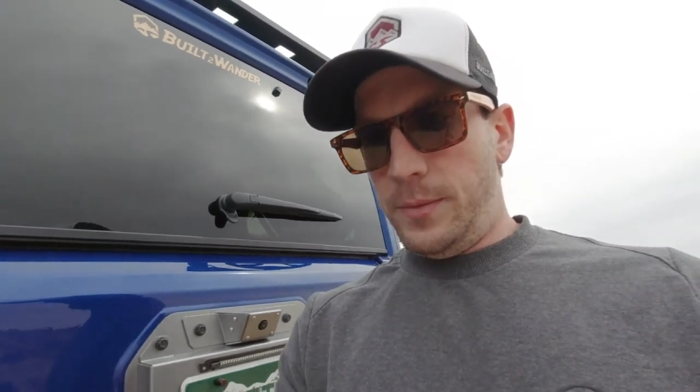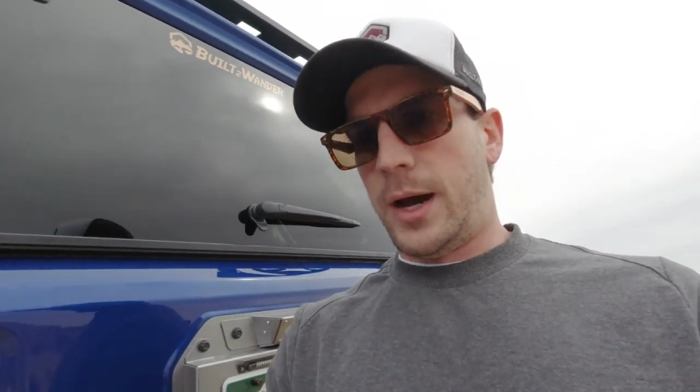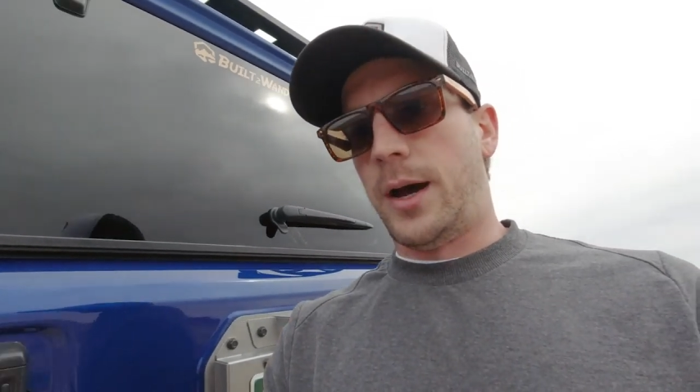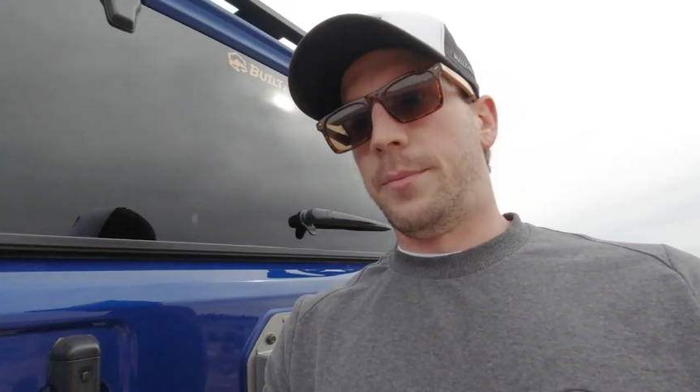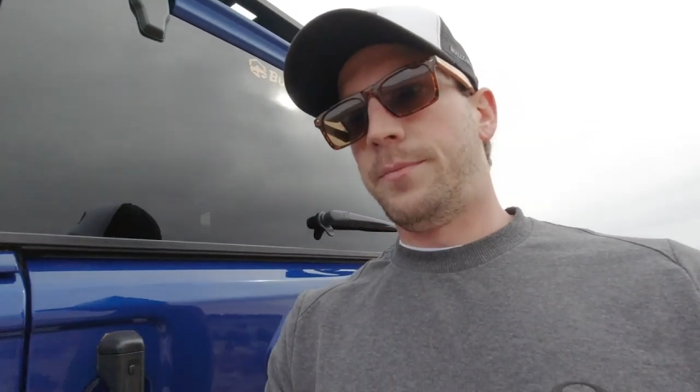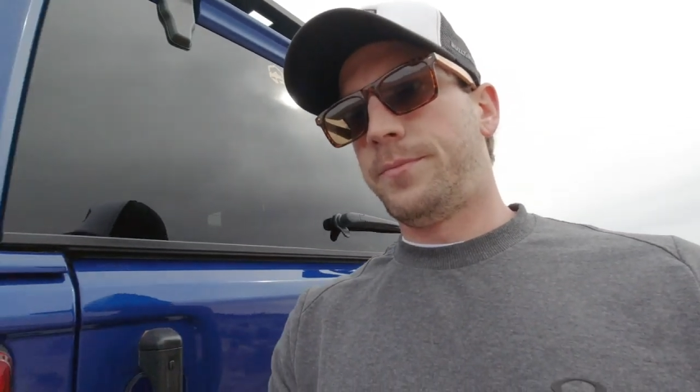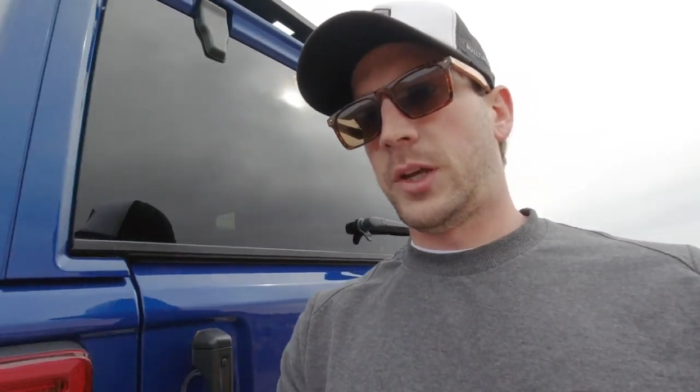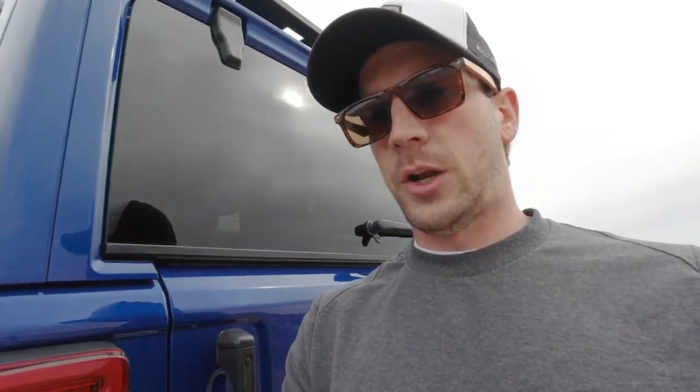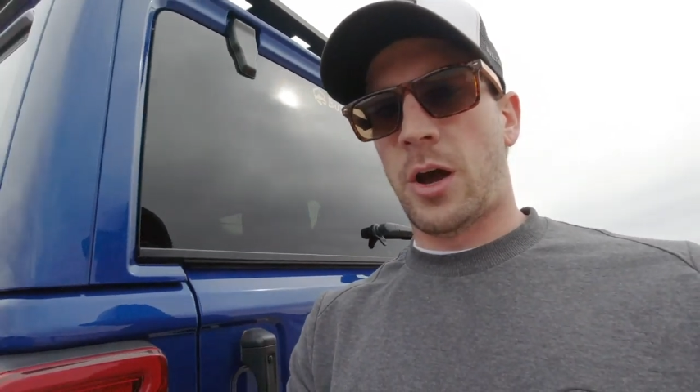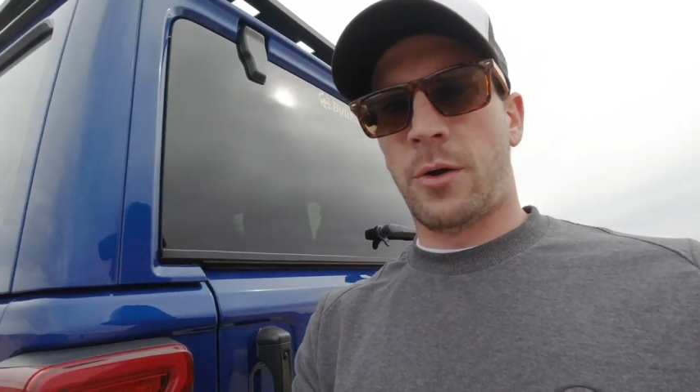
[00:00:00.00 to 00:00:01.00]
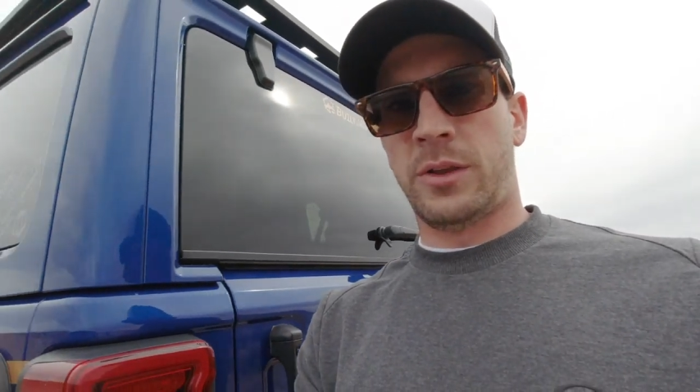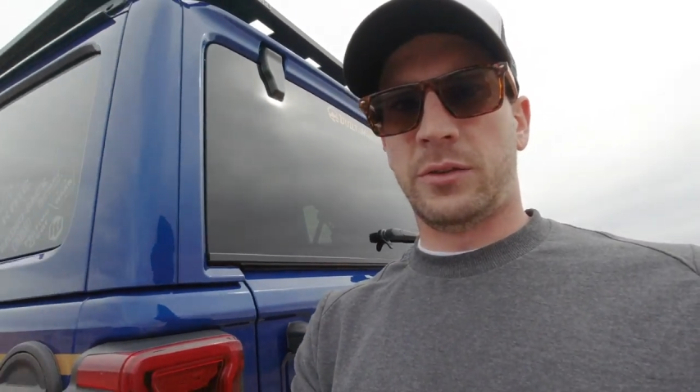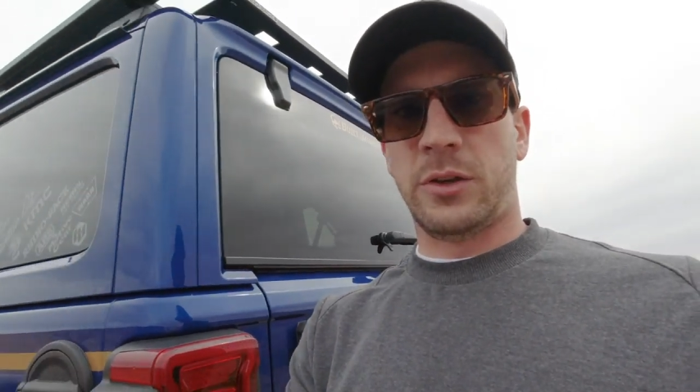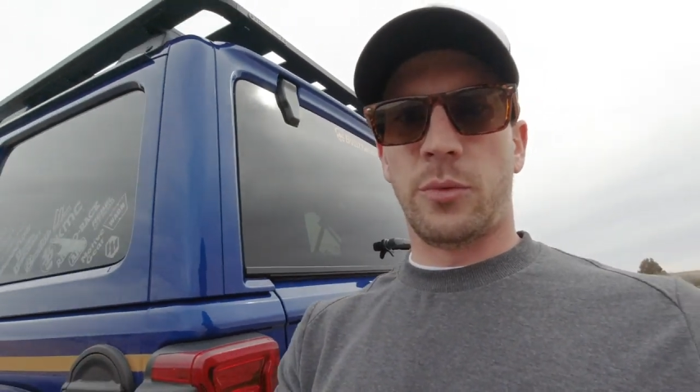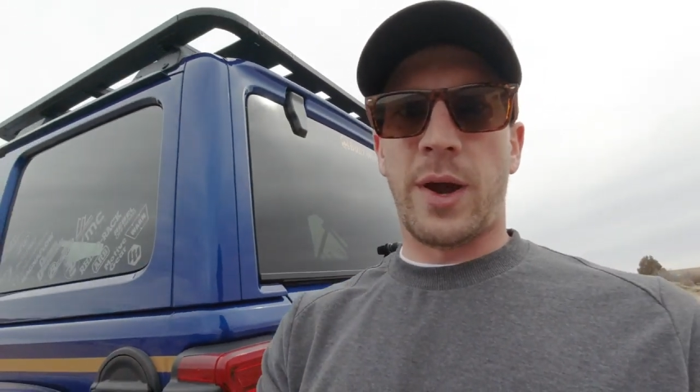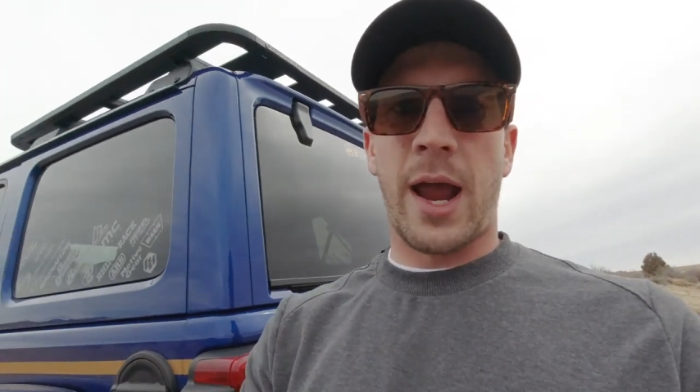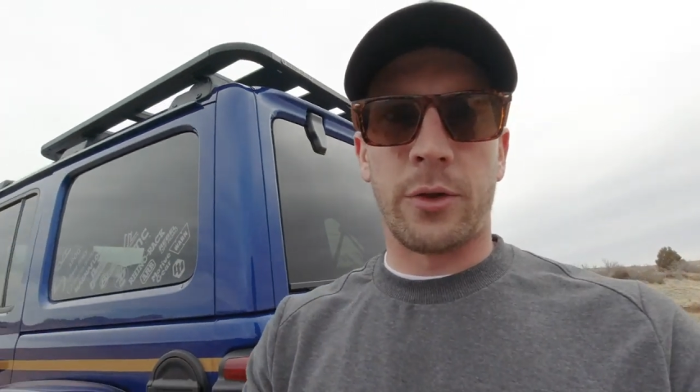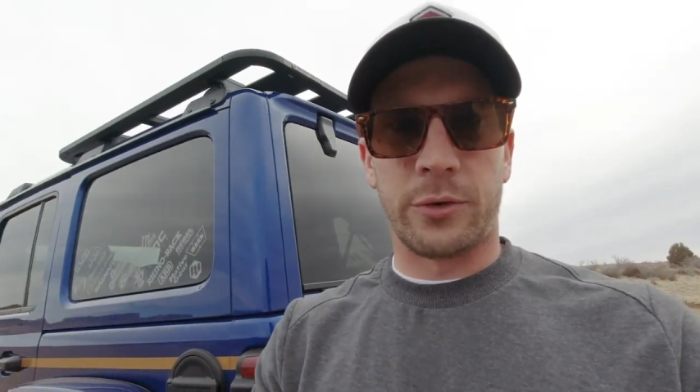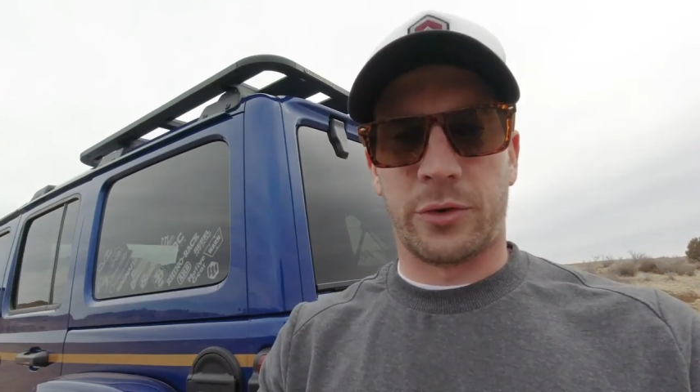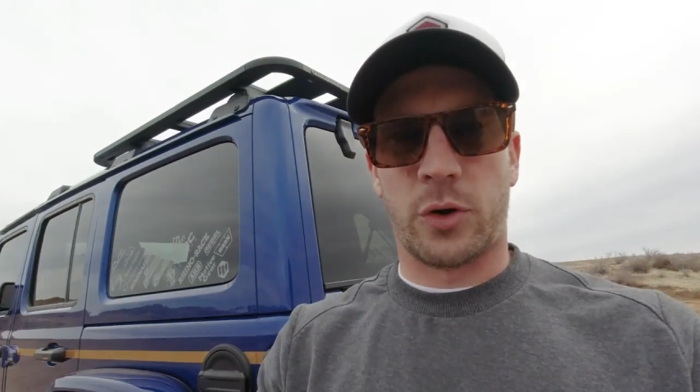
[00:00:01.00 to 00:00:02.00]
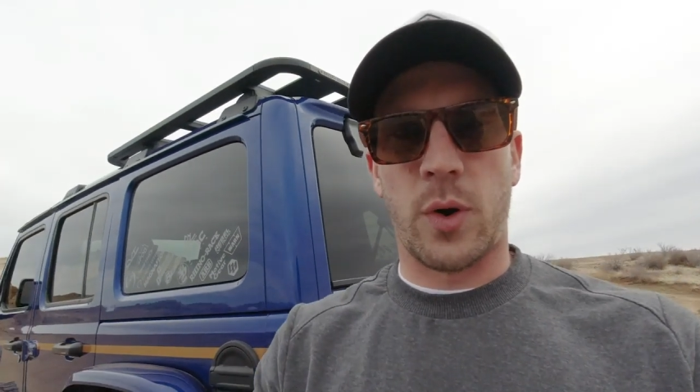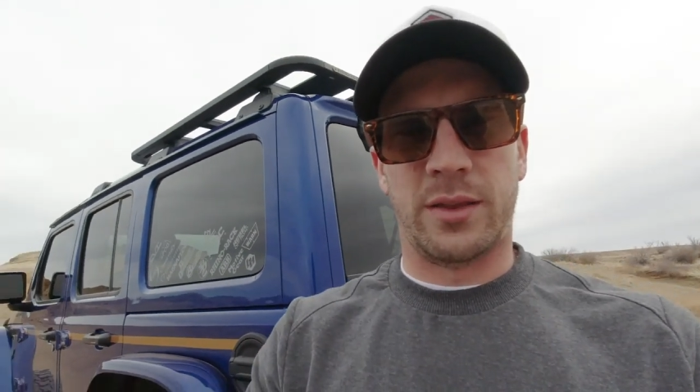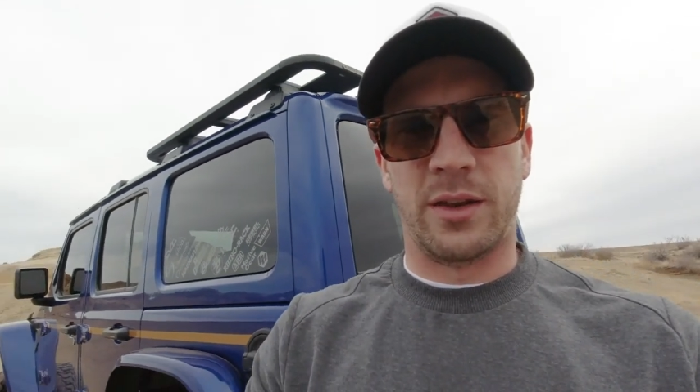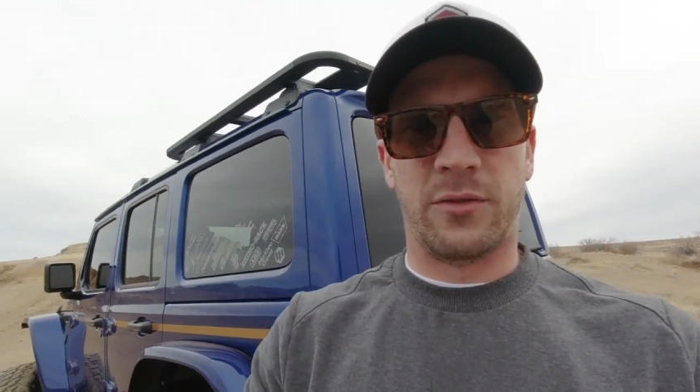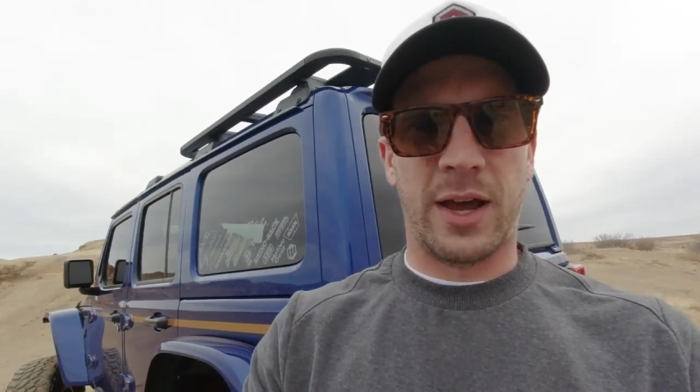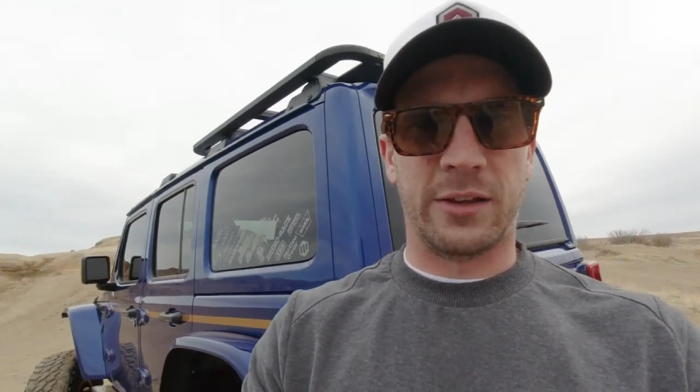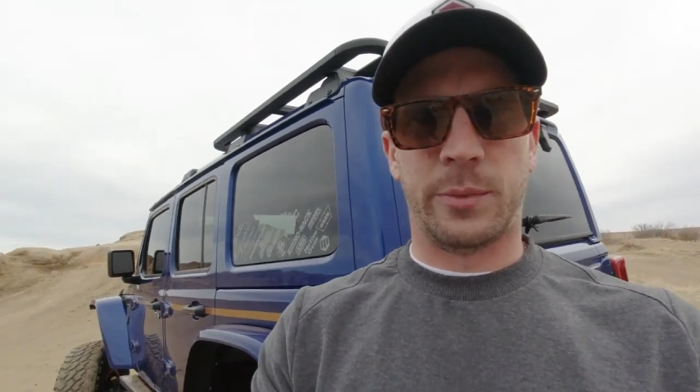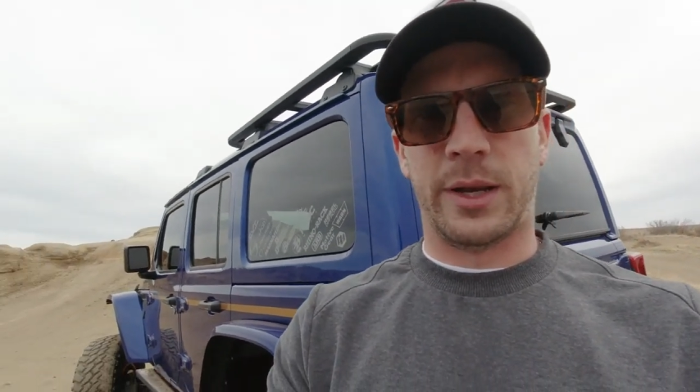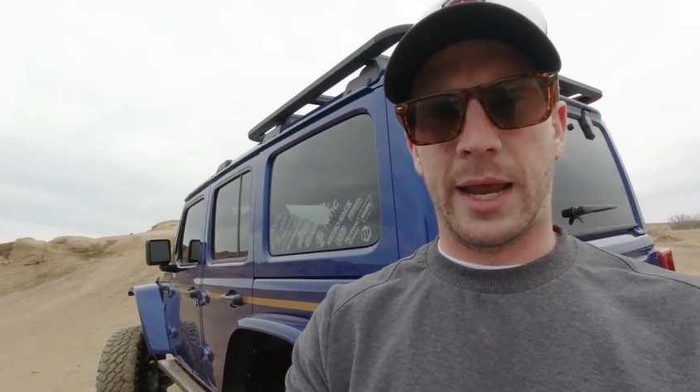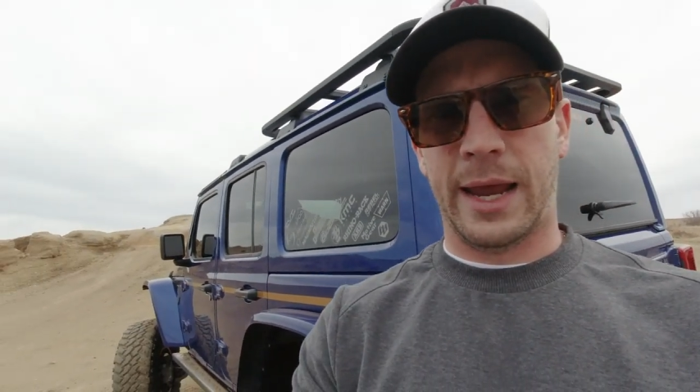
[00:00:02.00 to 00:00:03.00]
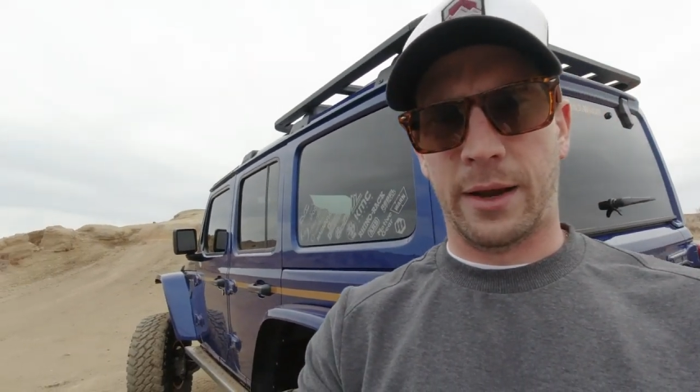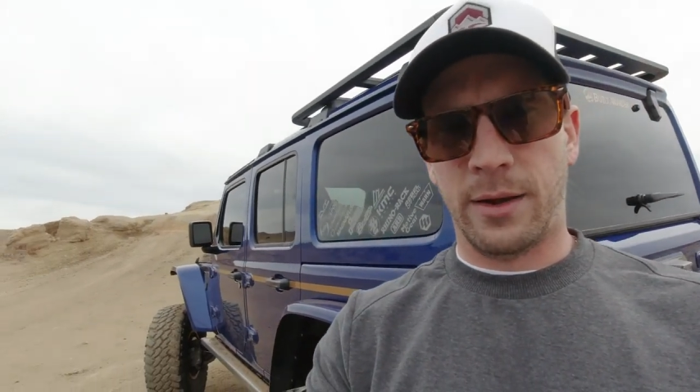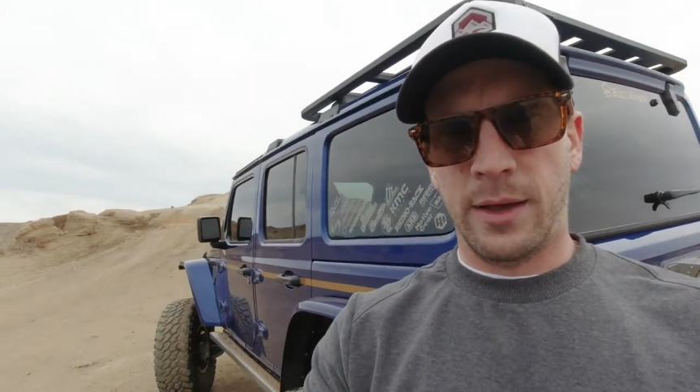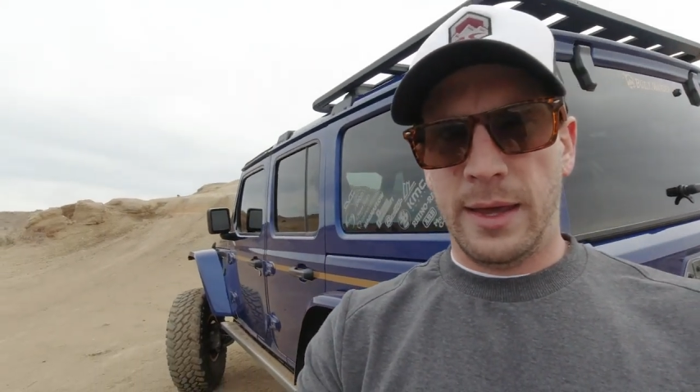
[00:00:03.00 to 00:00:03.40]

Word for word: Um, you know, these new Wranglers are quite the investment and